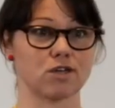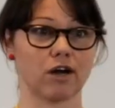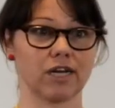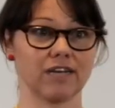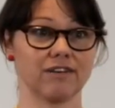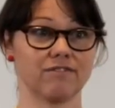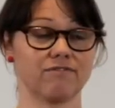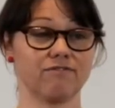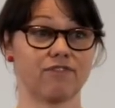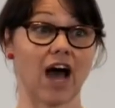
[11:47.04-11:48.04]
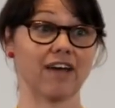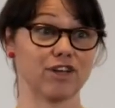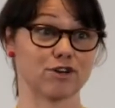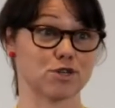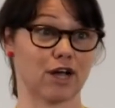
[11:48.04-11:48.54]
started 5
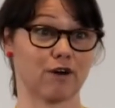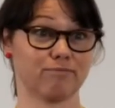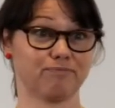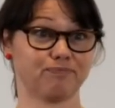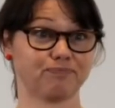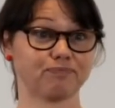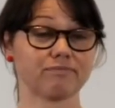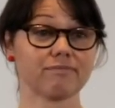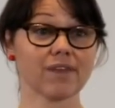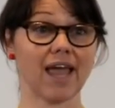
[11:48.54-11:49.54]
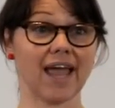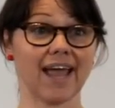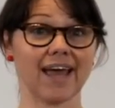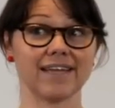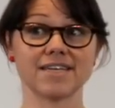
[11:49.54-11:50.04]
years ago.
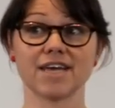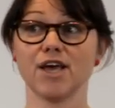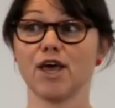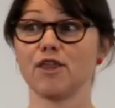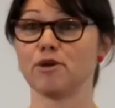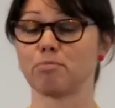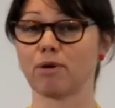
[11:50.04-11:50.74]
And the